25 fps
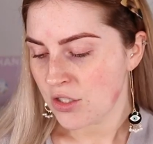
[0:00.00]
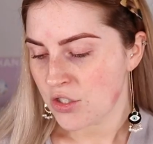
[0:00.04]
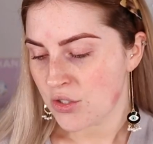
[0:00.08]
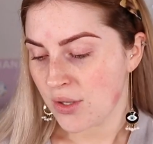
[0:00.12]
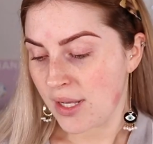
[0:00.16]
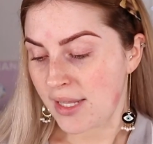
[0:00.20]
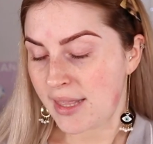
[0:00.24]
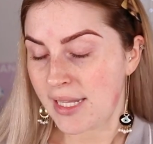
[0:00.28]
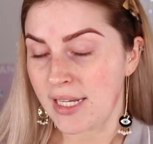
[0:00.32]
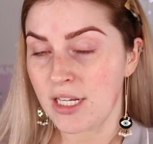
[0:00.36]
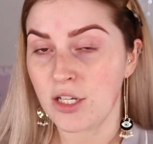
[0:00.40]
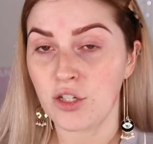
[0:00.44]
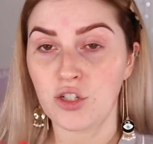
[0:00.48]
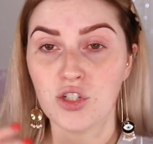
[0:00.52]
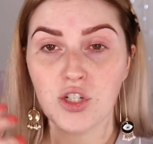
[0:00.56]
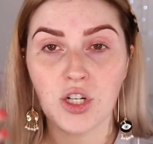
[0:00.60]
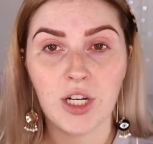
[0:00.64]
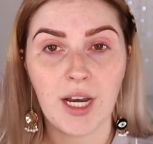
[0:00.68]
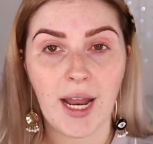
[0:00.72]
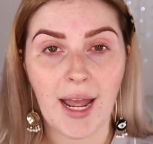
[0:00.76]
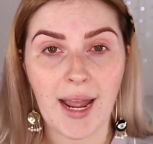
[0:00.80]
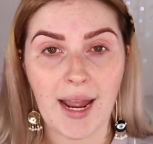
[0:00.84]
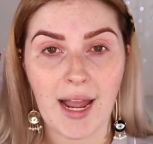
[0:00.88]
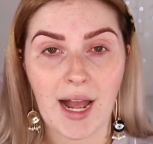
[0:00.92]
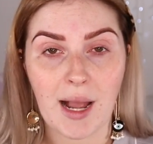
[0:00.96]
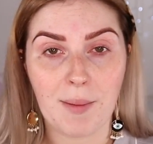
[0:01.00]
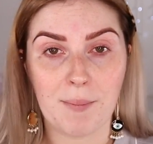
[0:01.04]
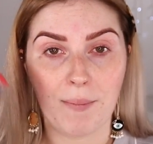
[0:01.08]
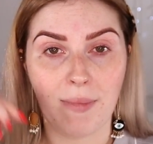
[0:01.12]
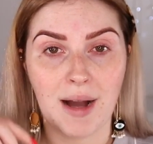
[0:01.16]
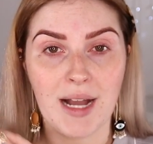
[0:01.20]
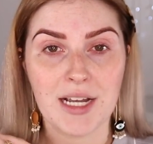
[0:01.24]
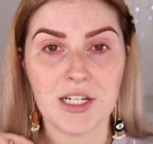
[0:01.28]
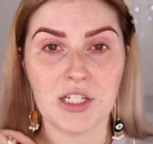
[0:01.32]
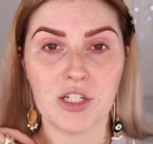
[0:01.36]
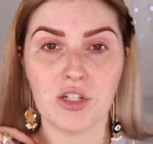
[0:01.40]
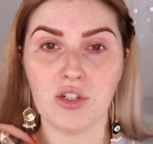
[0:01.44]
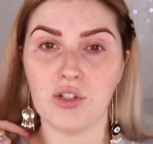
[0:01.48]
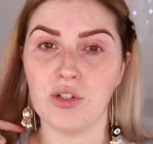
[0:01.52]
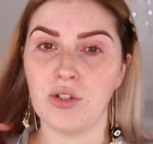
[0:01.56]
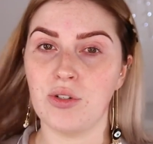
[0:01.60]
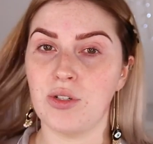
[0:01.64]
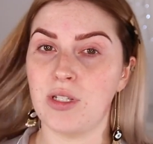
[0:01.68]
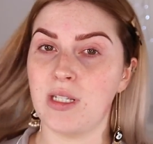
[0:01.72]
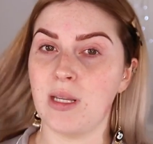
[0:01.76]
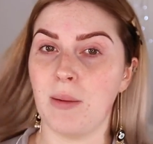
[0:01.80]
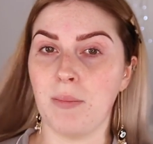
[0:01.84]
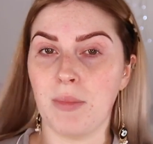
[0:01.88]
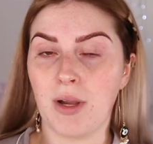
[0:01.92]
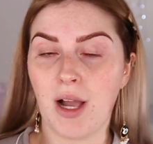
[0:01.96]
So I think today I might do
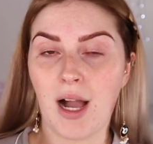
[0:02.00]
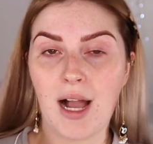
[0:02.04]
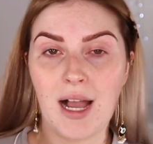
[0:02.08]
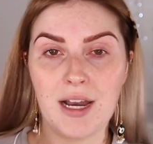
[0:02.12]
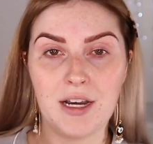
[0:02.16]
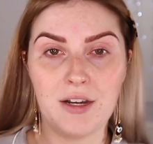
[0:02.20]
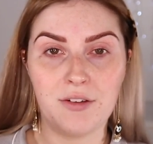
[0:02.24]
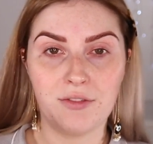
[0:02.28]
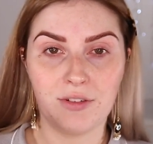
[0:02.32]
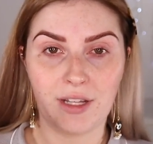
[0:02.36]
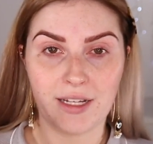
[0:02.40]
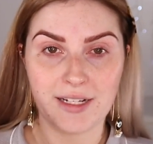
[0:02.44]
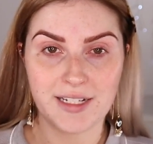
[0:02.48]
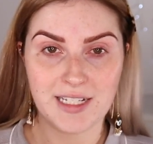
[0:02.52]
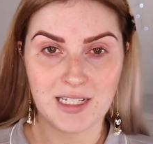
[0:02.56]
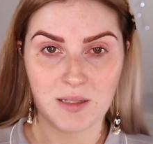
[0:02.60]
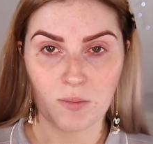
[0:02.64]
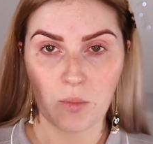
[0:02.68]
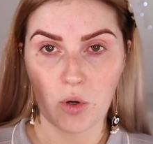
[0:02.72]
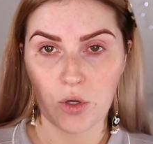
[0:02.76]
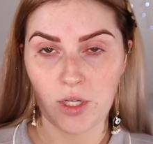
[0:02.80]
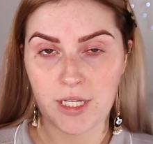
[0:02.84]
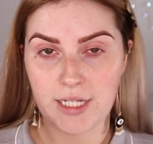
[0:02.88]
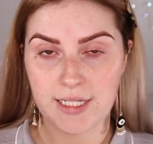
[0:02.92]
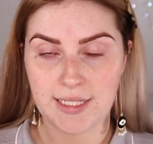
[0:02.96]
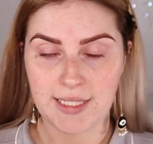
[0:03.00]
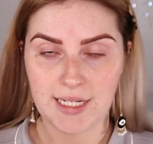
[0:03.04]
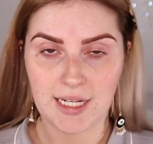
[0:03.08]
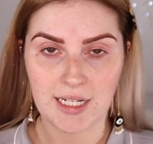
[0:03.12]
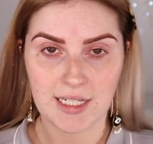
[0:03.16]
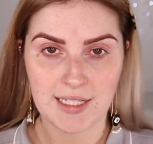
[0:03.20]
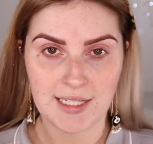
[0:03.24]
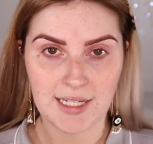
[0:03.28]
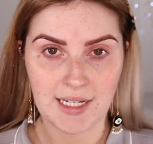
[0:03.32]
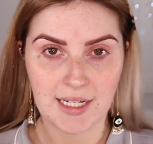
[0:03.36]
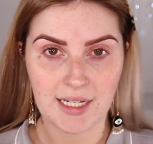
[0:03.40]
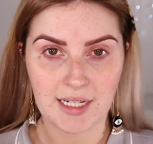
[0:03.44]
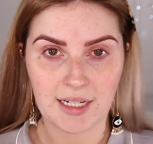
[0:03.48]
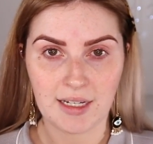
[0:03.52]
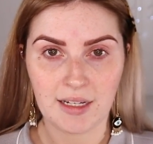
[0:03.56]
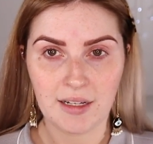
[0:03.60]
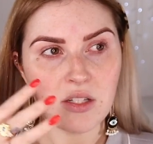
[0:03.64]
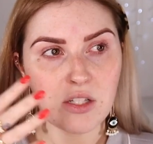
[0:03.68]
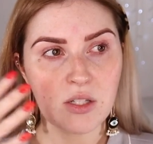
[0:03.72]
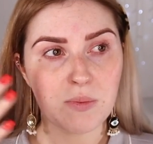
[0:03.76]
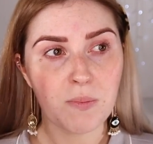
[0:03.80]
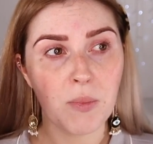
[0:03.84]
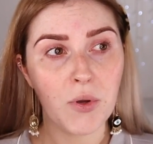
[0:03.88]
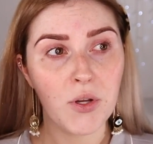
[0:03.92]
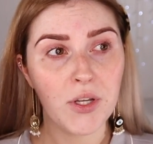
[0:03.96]
some kind of like smoky sexy,
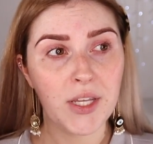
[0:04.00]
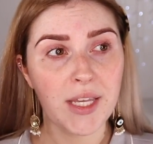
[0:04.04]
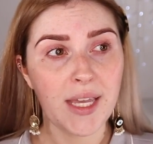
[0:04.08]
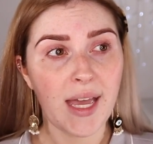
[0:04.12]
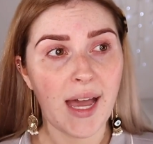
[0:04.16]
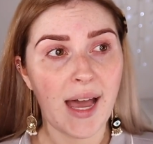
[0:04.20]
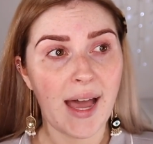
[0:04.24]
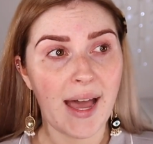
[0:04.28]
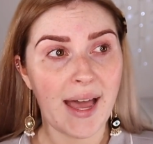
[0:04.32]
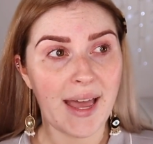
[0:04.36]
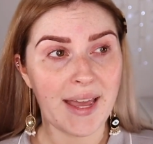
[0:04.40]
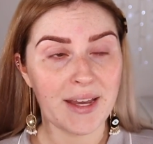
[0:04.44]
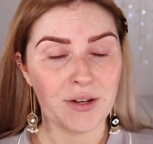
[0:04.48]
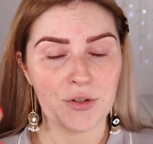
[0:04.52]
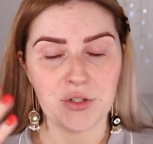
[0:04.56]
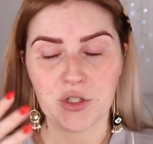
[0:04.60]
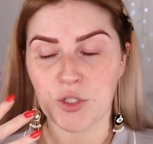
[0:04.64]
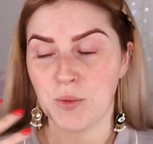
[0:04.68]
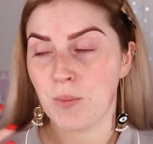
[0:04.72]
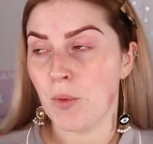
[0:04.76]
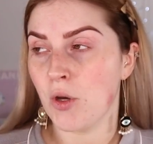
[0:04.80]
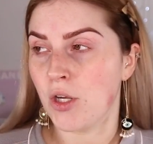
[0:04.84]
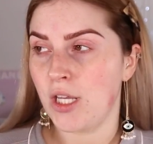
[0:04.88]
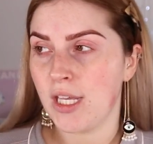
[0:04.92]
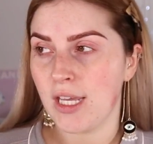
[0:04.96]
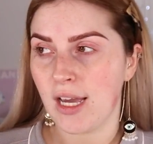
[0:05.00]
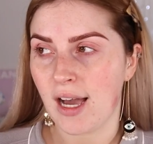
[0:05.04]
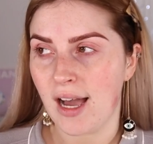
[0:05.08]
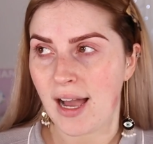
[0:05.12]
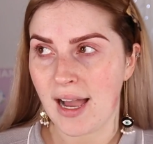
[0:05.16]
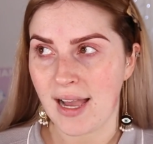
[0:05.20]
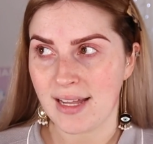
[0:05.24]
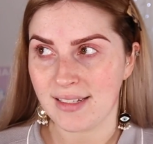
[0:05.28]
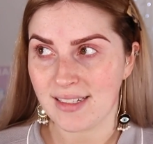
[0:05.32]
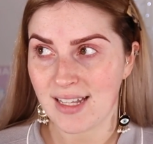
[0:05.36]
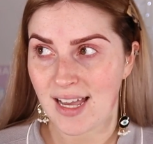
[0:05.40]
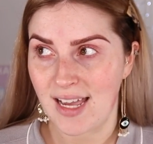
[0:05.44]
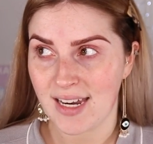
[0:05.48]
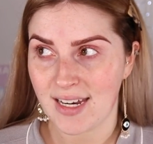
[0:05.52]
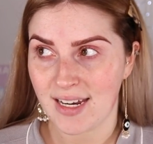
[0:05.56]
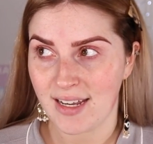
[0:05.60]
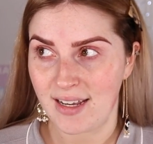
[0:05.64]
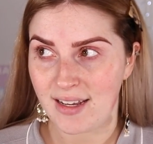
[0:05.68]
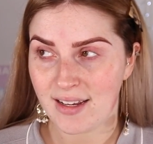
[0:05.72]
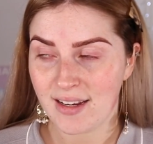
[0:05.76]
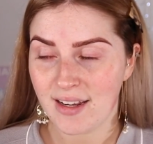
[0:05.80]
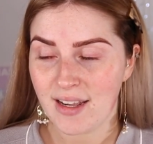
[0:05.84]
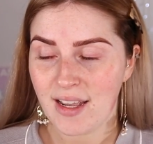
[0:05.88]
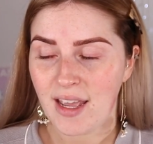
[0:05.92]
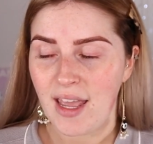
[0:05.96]
smoky eye or smoky
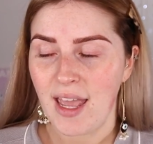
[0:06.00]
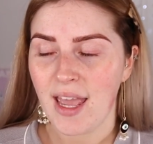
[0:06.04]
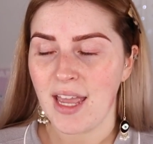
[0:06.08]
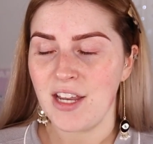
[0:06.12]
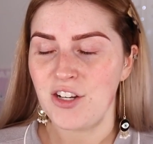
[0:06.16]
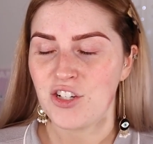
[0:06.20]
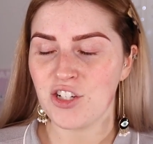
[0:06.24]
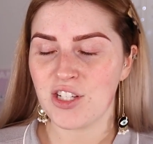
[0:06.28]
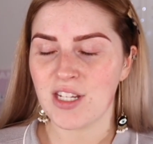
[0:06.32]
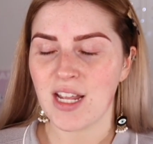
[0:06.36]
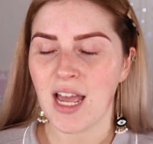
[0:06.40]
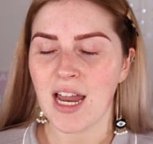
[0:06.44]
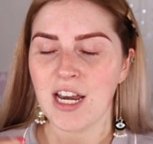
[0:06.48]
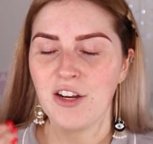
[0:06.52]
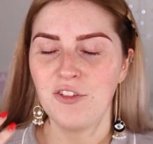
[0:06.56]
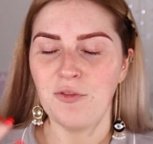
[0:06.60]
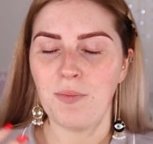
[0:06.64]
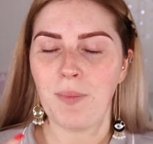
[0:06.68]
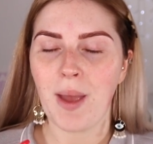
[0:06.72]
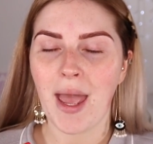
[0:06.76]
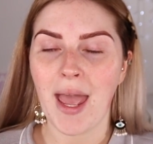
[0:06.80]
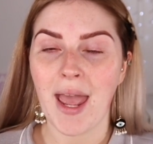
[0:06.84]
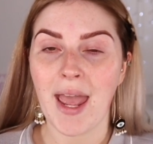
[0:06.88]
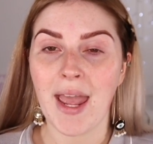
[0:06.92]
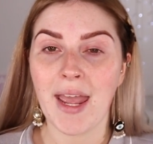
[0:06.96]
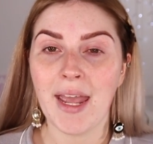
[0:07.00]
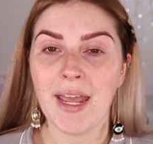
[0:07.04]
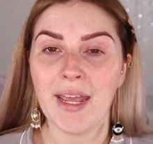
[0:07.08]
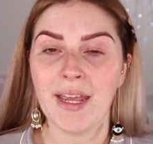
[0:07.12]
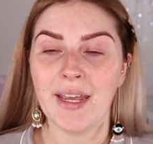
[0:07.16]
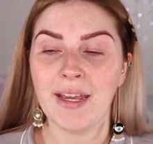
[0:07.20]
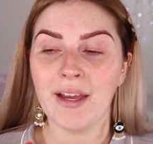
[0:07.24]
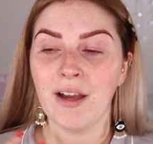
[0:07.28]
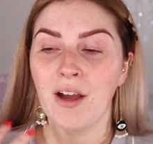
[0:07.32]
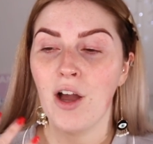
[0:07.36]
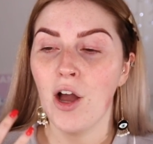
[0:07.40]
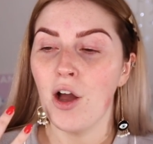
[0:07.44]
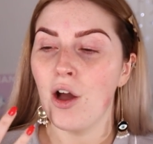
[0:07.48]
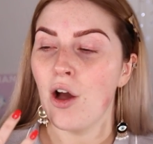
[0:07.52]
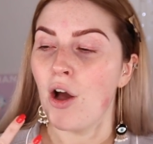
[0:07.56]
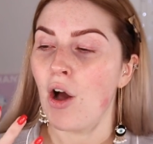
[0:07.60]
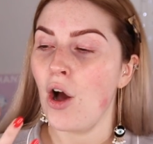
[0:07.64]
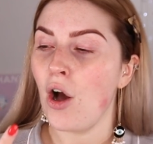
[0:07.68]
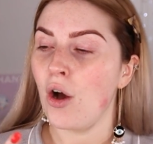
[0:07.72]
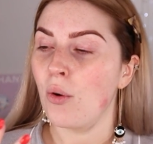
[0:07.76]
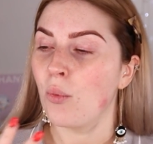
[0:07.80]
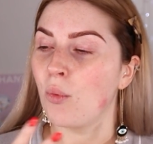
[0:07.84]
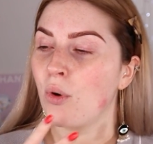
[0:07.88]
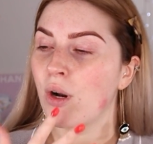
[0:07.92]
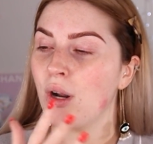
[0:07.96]
eyeliner, and just kind of pay,
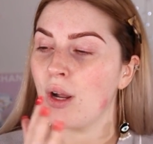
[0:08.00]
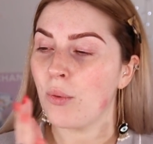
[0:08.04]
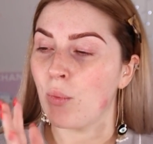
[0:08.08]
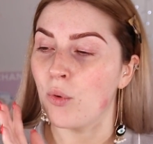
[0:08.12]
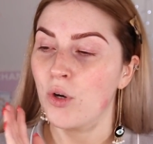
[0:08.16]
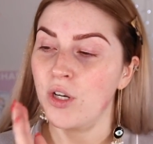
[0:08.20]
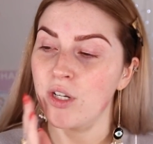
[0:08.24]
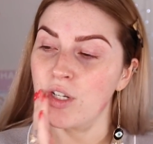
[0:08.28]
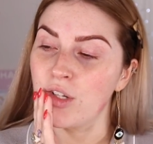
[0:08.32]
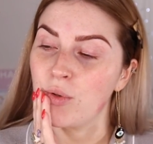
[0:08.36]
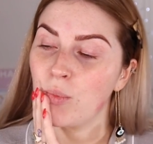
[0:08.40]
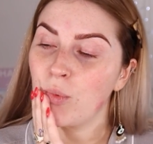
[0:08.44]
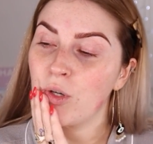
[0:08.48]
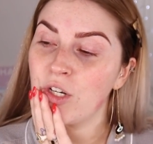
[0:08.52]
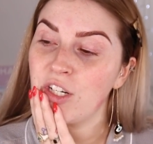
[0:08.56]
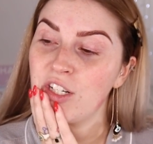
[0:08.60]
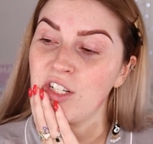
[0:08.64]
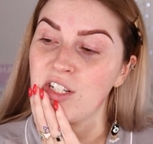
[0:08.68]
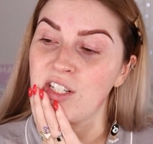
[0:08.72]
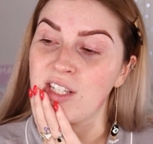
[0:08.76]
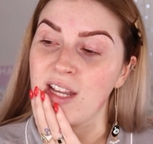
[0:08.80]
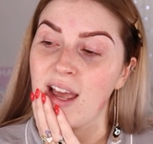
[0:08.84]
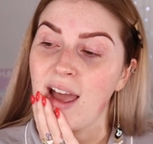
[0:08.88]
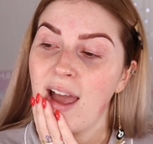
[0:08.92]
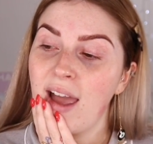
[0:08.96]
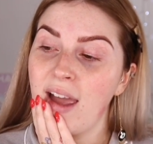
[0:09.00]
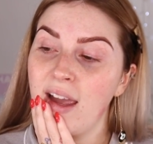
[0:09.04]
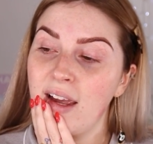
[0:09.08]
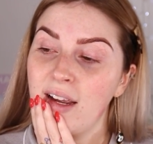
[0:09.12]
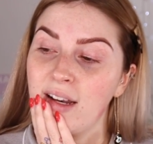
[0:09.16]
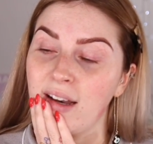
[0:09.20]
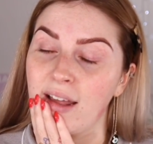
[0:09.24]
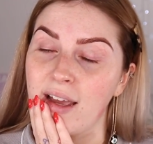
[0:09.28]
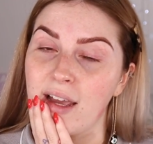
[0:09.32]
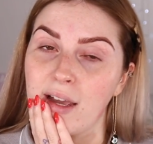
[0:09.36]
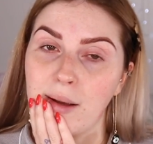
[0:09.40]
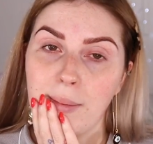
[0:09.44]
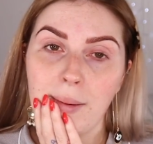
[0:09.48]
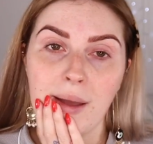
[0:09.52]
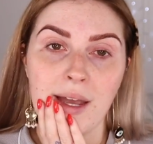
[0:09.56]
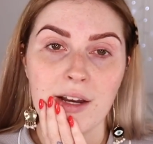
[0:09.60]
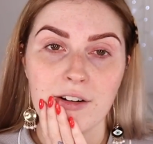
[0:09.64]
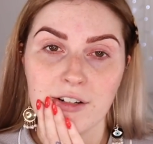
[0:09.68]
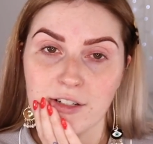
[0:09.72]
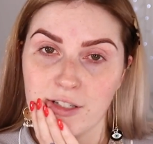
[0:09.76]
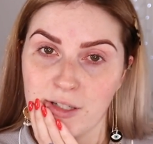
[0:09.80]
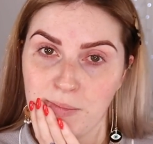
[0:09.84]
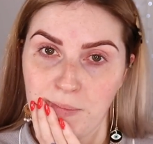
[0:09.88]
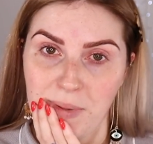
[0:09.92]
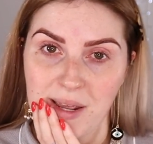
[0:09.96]
what do you say, like pay
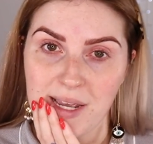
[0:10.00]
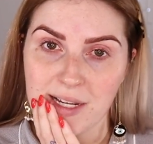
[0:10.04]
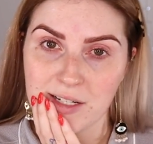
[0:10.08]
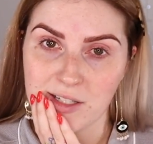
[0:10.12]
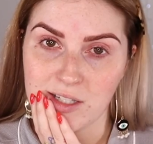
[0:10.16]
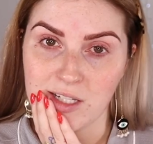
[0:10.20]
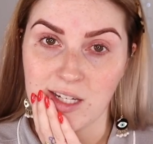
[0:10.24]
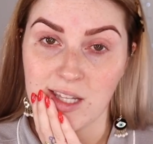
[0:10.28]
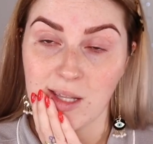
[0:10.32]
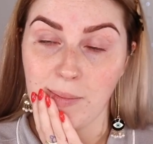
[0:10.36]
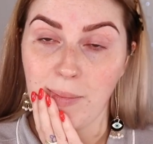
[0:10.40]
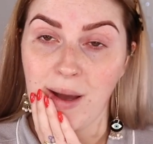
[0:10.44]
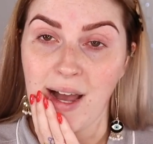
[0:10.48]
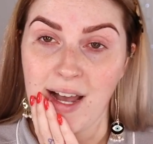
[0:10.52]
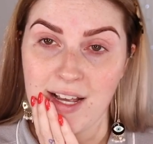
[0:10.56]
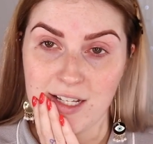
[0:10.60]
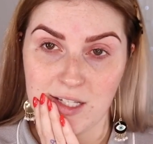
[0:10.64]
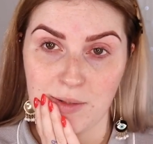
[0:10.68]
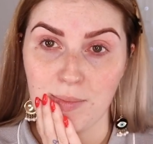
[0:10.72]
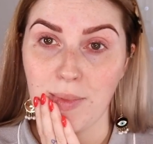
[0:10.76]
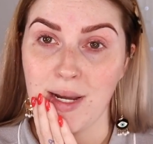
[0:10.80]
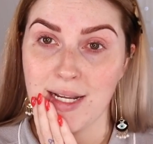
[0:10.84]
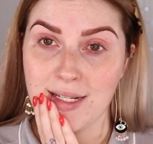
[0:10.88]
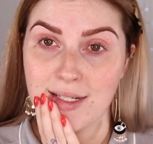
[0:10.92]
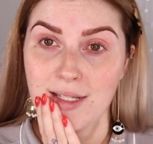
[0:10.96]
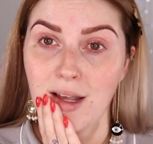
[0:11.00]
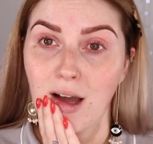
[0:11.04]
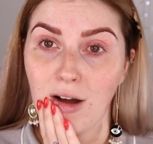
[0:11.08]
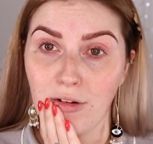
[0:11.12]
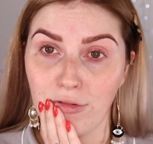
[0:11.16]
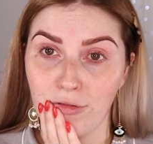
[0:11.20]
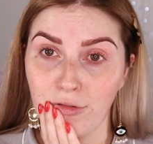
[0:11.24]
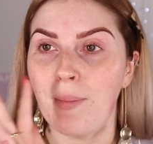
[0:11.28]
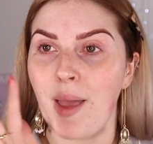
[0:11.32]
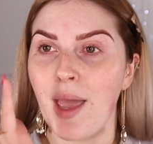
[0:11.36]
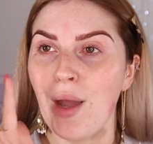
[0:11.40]
respects to the past myself.